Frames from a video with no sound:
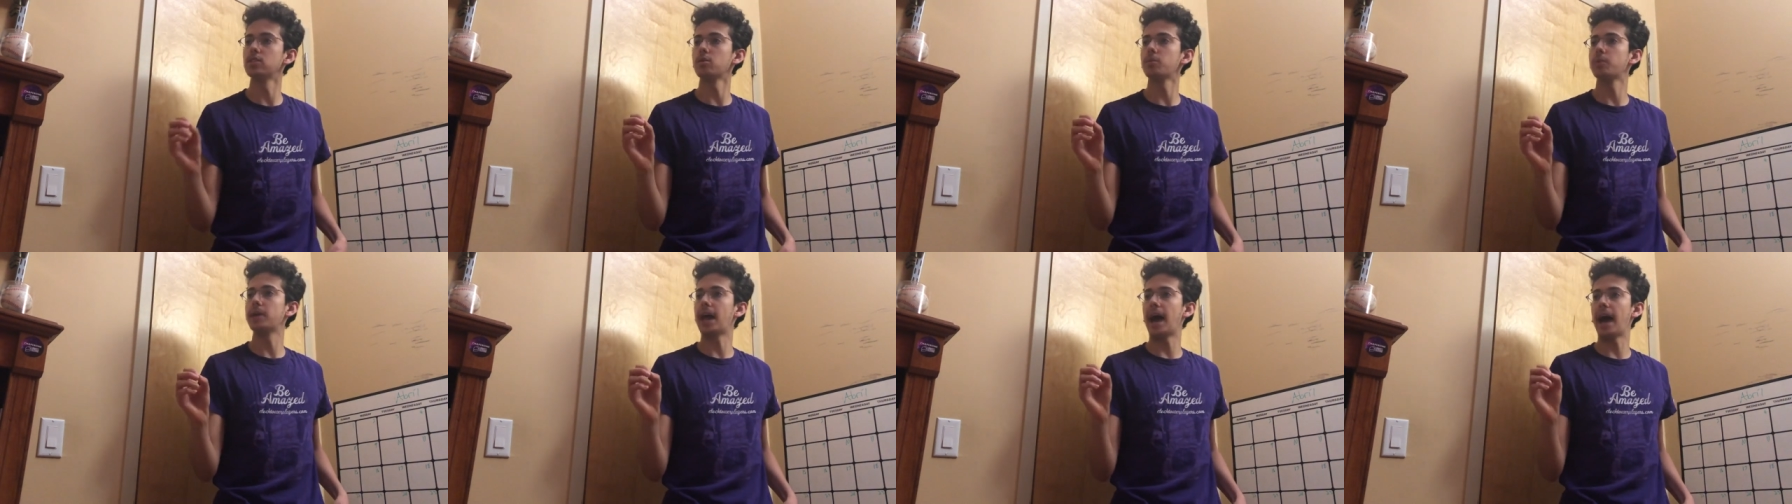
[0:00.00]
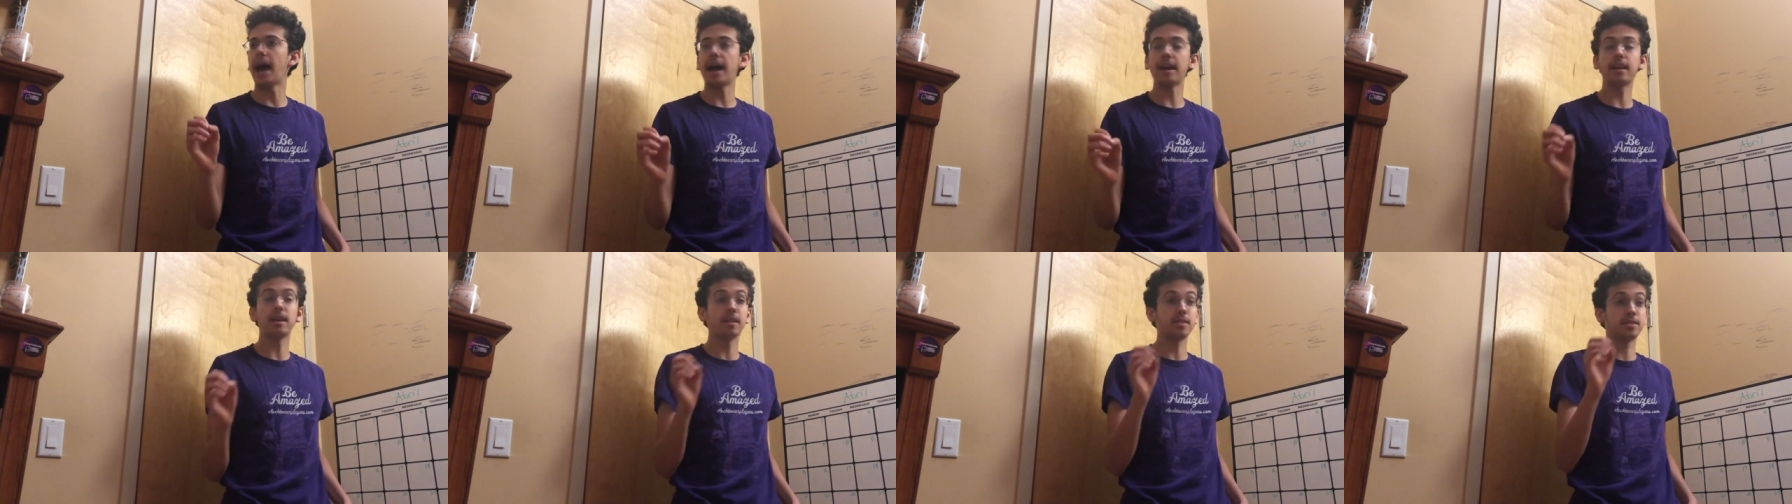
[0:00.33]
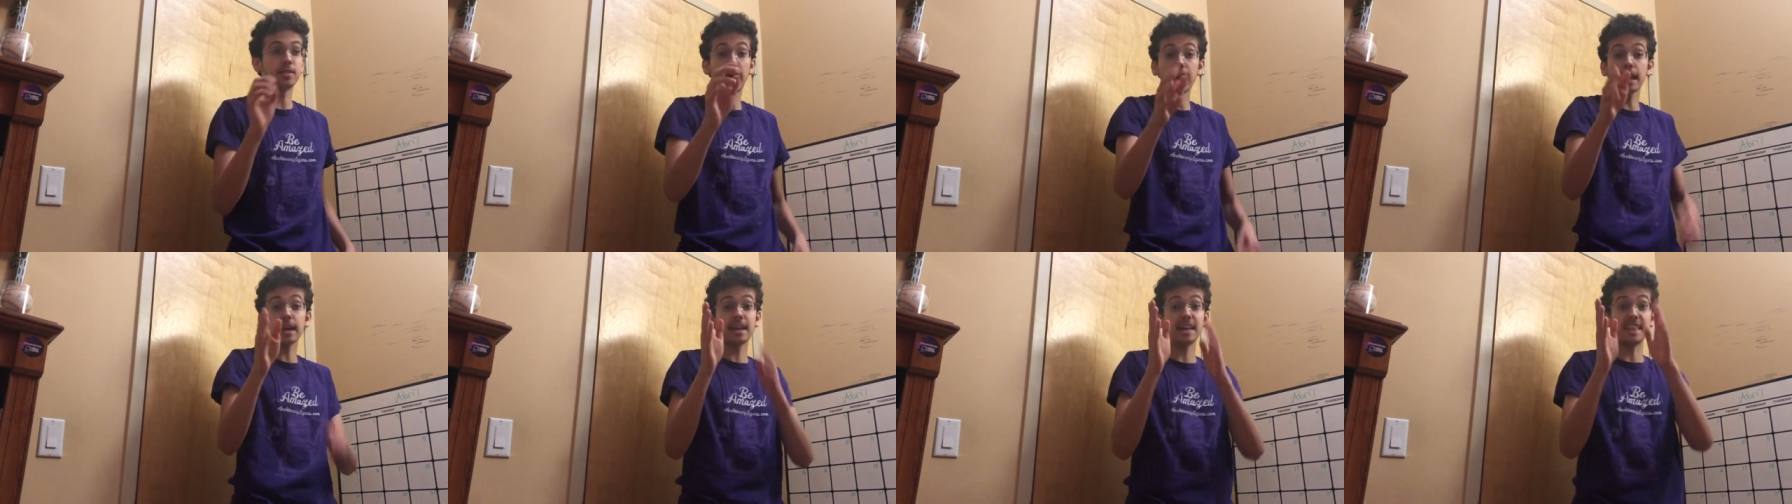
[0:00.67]
that we had?
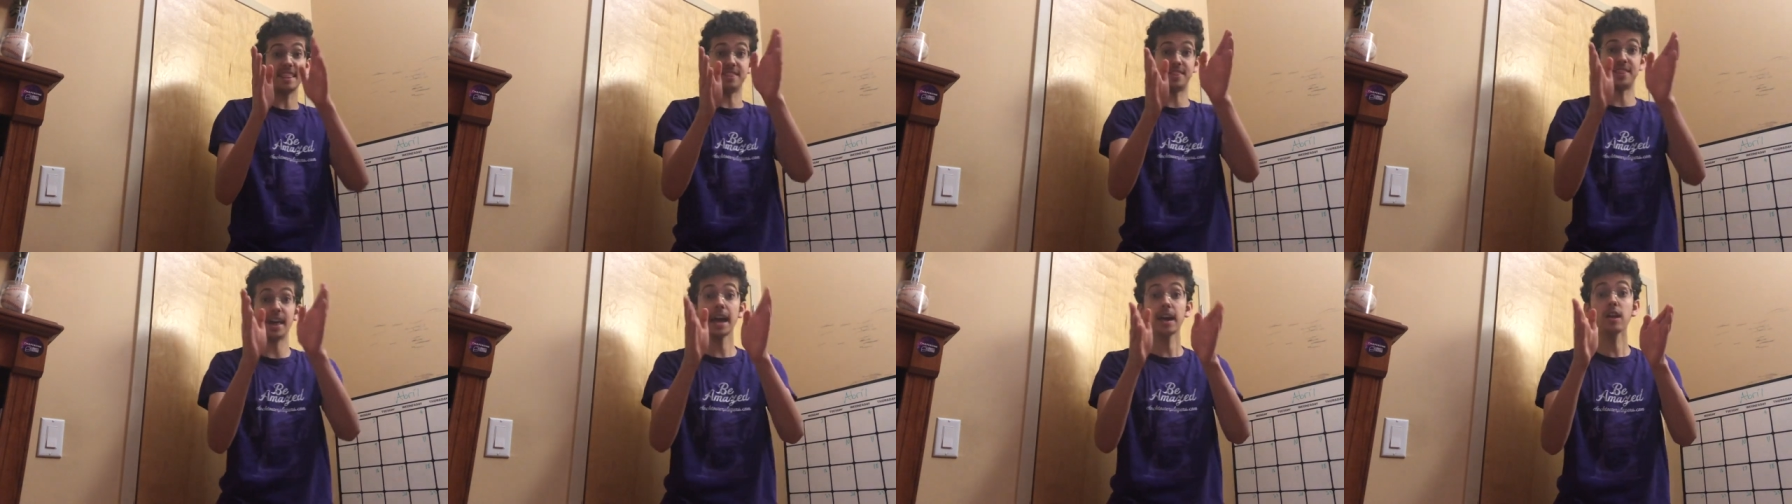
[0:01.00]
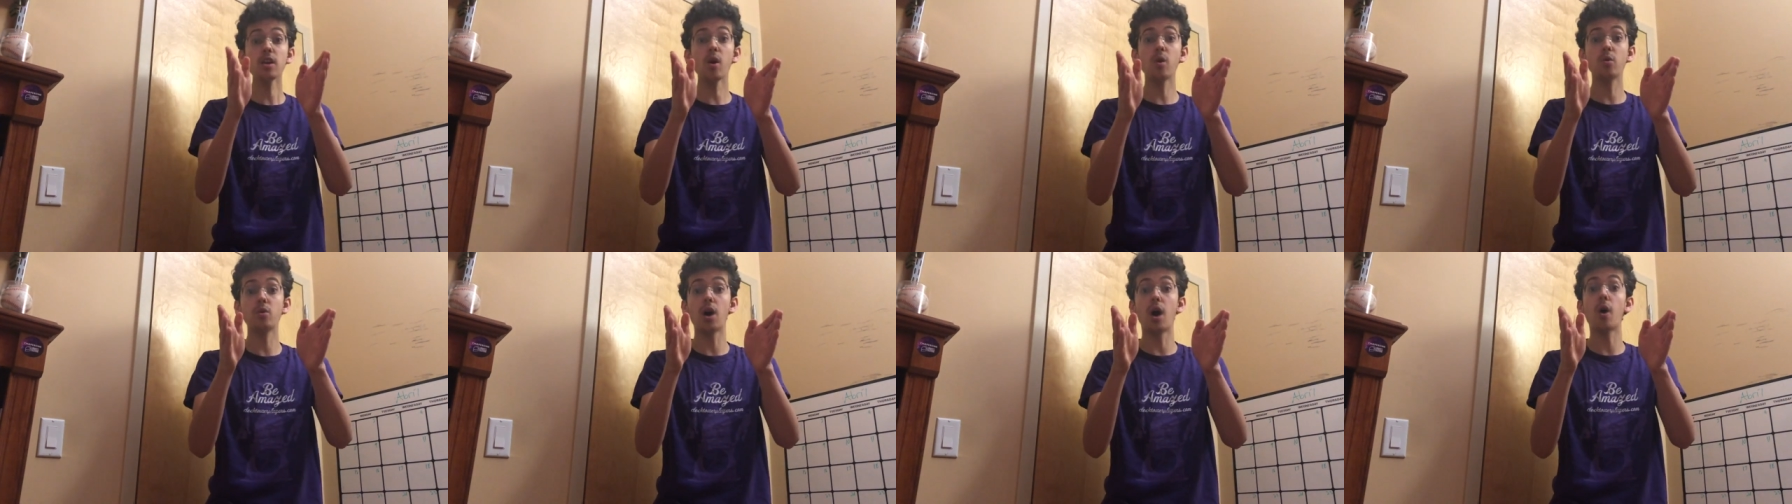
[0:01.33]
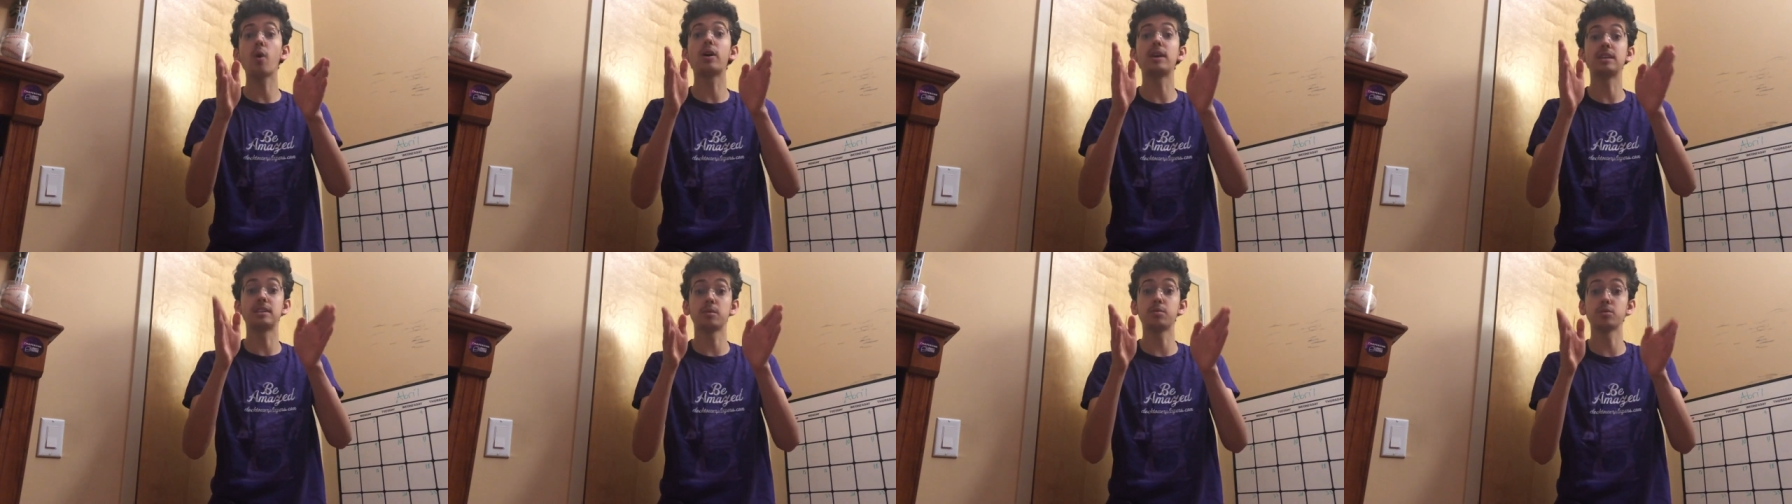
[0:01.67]
They they don't
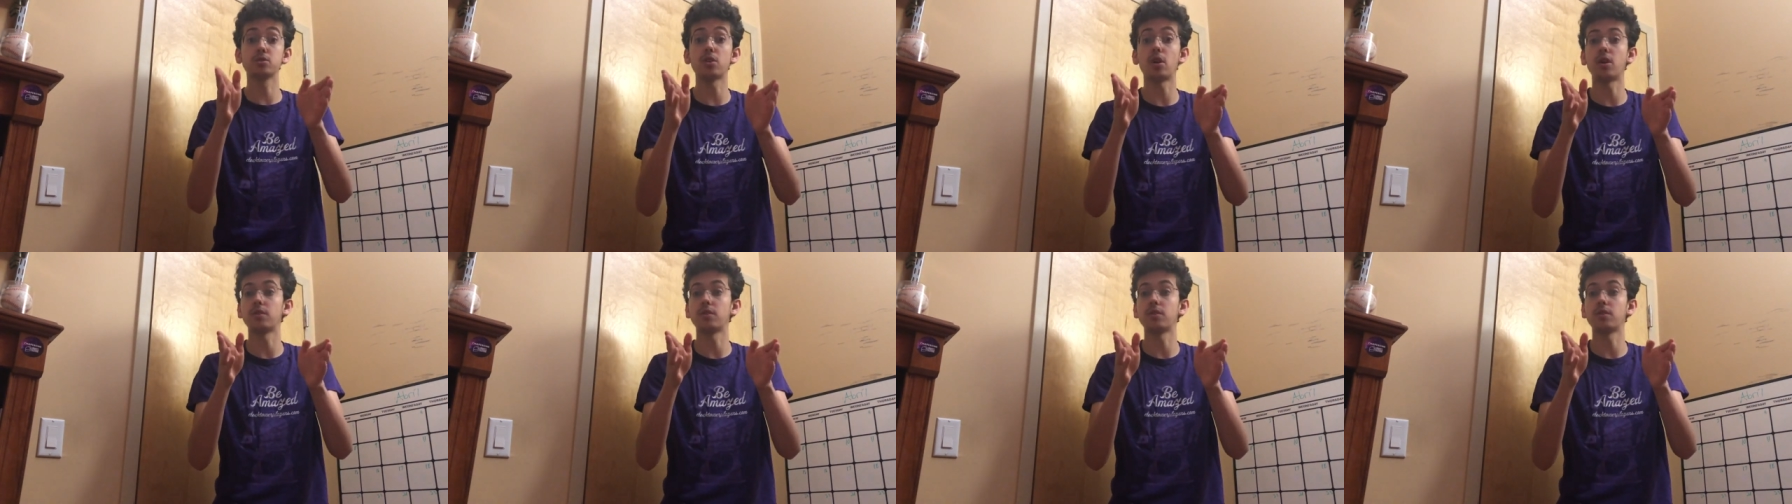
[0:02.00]
know because it was